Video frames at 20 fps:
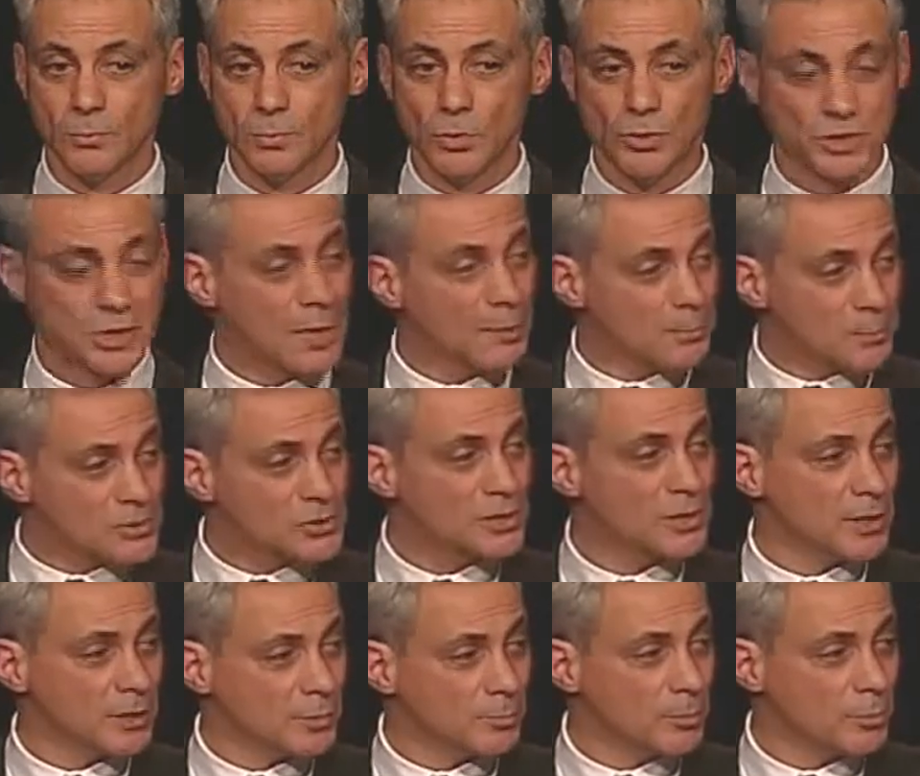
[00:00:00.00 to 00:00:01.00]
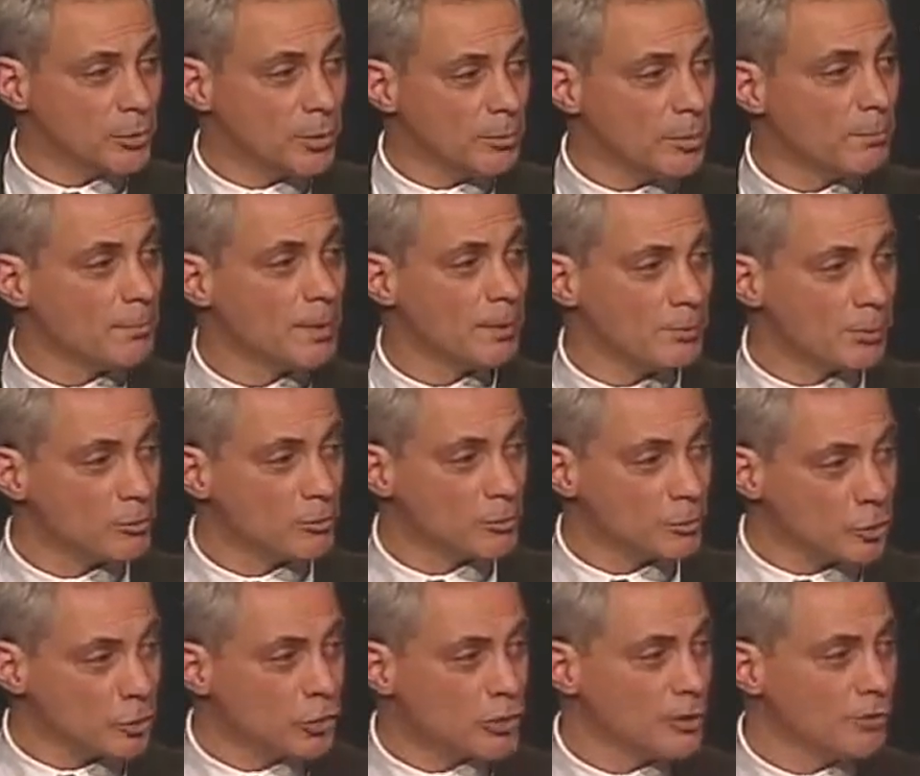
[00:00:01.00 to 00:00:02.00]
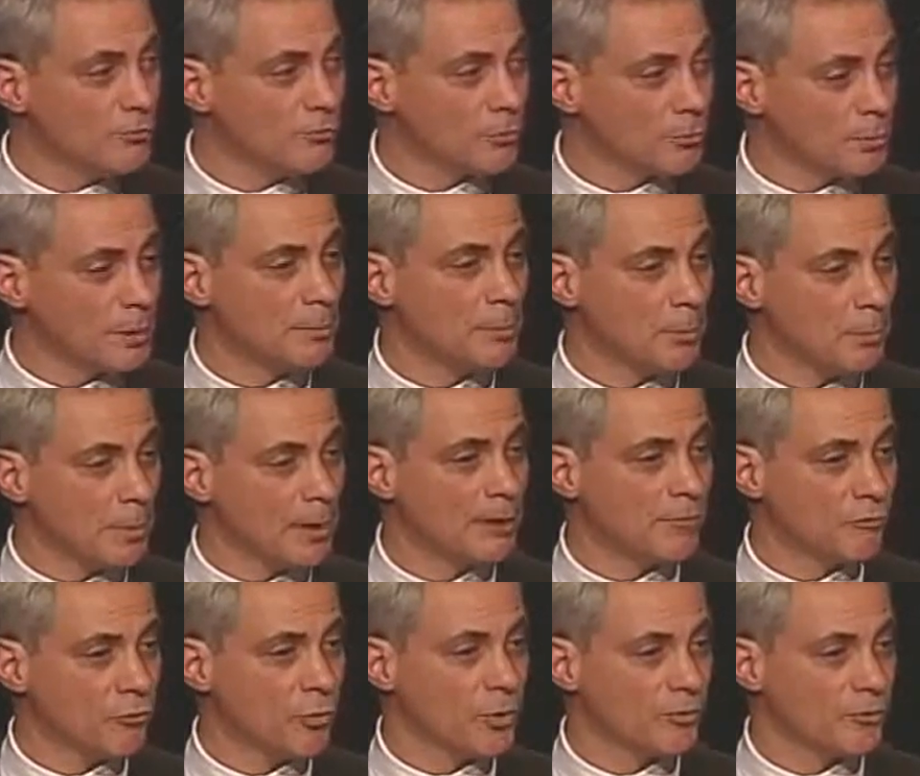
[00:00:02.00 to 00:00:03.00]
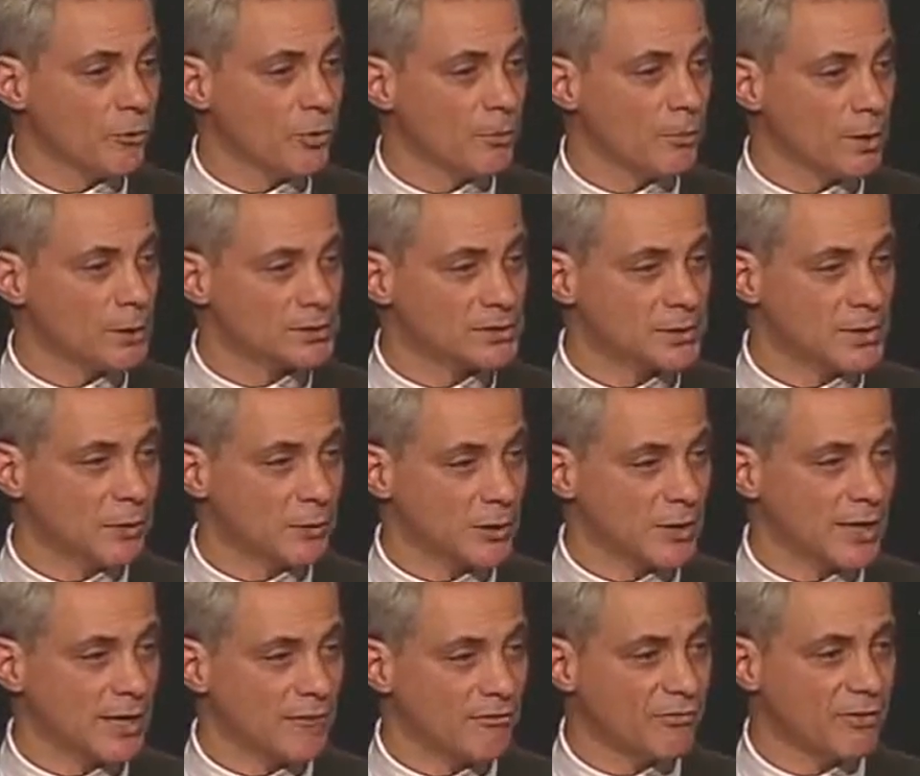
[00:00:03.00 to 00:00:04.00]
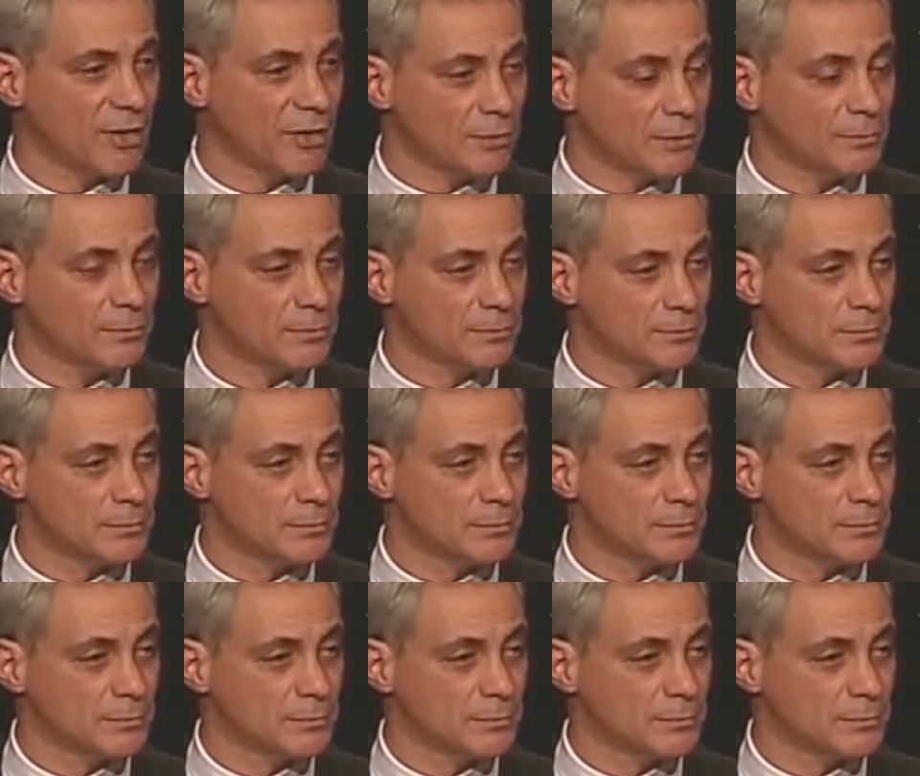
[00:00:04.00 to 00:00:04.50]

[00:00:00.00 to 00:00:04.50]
With 10% unemployment, people are looking for people paying 44 bucks an hour and can't find them.